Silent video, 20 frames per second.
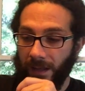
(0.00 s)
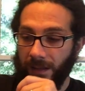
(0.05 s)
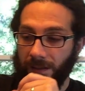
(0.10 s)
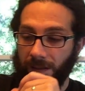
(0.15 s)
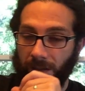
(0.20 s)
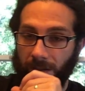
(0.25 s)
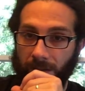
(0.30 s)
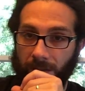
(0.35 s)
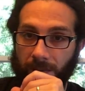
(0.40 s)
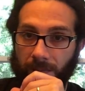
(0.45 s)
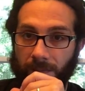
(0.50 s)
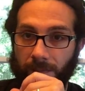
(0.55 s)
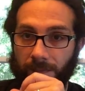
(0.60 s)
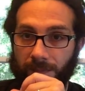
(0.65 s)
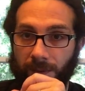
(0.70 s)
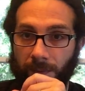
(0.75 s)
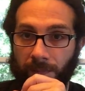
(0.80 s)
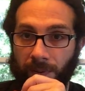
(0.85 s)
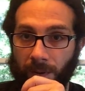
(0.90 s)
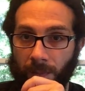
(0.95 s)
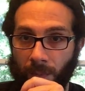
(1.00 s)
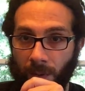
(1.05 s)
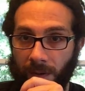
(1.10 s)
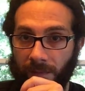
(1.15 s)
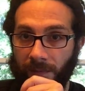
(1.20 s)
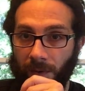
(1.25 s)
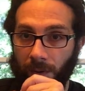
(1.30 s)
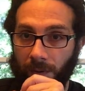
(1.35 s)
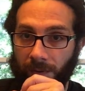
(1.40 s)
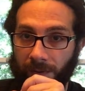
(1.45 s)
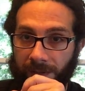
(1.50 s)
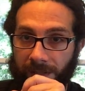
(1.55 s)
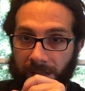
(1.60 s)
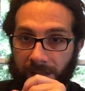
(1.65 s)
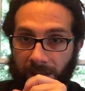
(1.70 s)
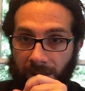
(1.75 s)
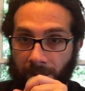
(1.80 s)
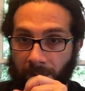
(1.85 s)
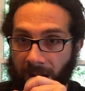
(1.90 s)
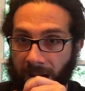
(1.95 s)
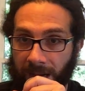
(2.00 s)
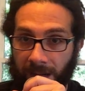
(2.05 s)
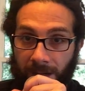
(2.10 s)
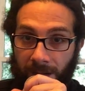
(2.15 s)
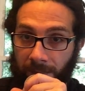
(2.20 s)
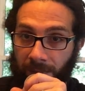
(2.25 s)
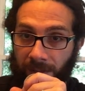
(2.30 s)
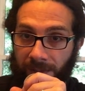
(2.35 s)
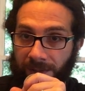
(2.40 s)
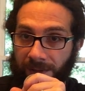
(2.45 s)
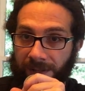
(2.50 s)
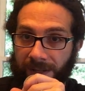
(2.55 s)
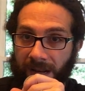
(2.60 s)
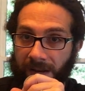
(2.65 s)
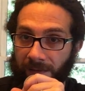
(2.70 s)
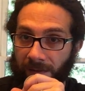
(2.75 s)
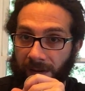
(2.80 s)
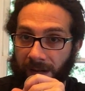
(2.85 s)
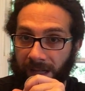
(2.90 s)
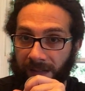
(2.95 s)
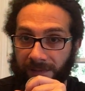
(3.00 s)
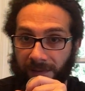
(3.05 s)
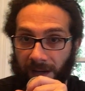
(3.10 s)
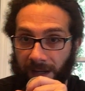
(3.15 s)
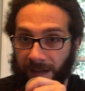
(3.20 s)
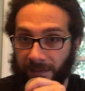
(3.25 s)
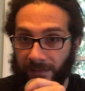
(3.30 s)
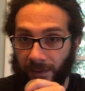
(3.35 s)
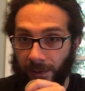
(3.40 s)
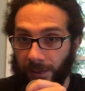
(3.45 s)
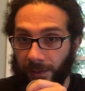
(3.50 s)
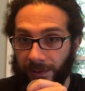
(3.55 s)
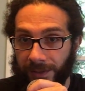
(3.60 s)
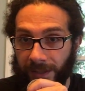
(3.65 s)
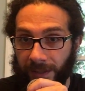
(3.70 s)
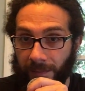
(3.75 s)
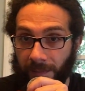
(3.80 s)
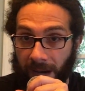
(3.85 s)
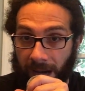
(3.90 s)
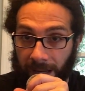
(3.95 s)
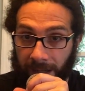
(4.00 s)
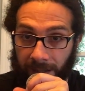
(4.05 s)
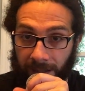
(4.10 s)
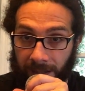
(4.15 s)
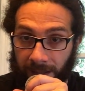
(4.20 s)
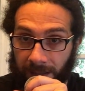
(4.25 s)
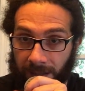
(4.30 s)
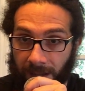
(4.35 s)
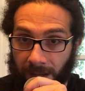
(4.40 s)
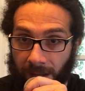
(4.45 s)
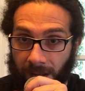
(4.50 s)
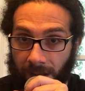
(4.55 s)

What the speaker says: to put more vocals into the monitor, because there's never any fucking vocals in the monitor.